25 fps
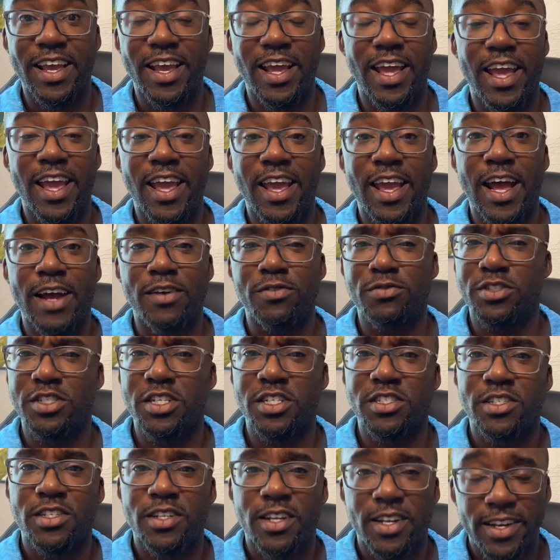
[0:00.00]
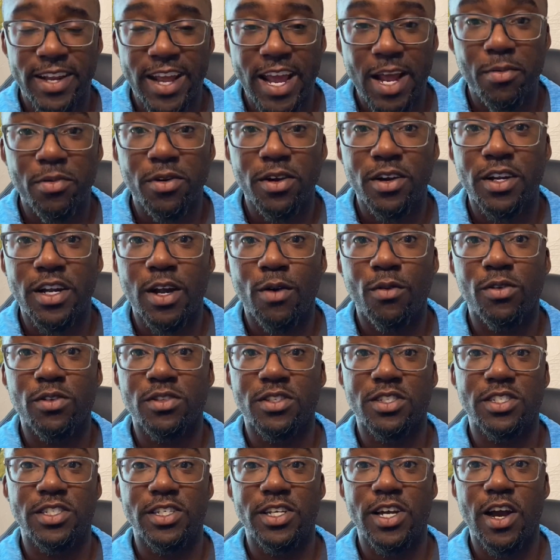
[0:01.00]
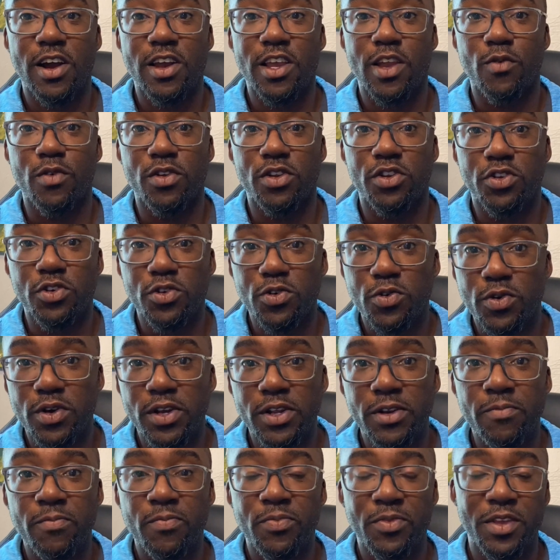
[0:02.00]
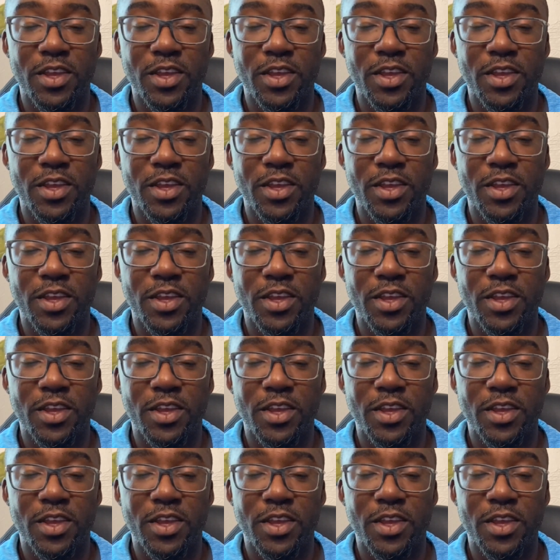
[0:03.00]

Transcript: hey, I was just in the neighborhood. I want to see how you were doing.